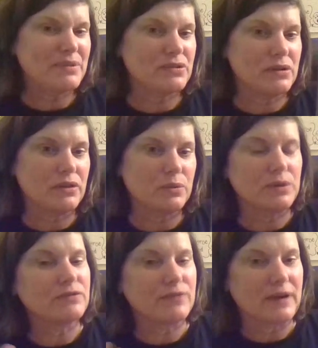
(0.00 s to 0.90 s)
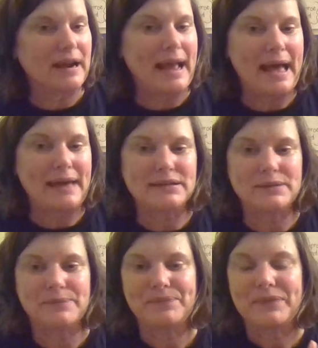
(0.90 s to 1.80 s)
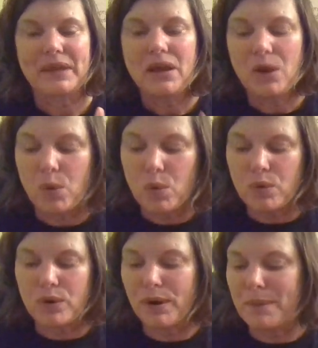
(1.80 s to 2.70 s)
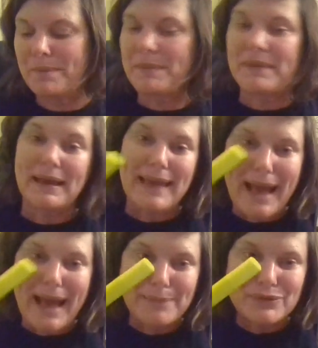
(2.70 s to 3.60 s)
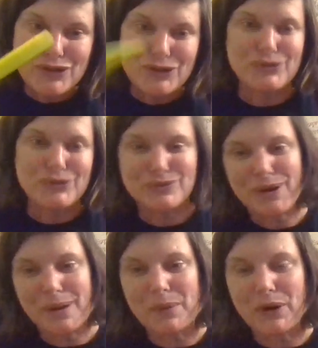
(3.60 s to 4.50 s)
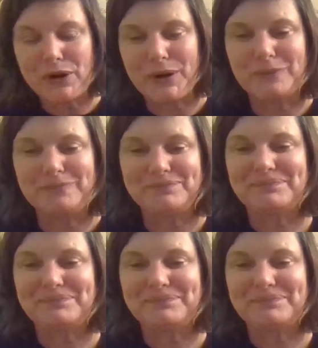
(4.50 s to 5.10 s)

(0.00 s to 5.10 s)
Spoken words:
is another word for hat, or maybe a cap to a marker.